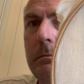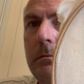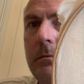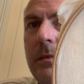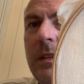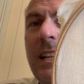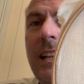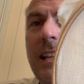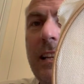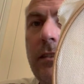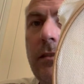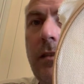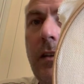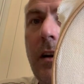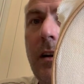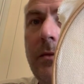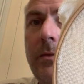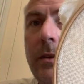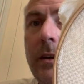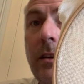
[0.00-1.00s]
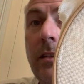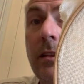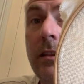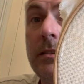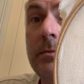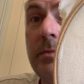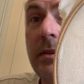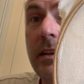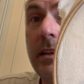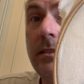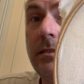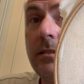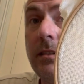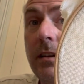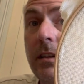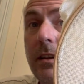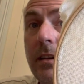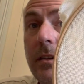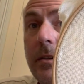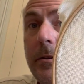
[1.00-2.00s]
nearly enough halfway on this page.
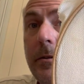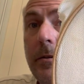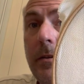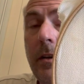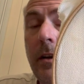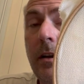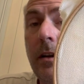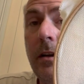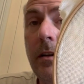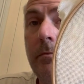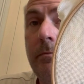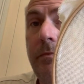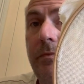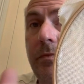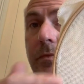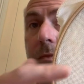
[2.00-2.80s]
Um,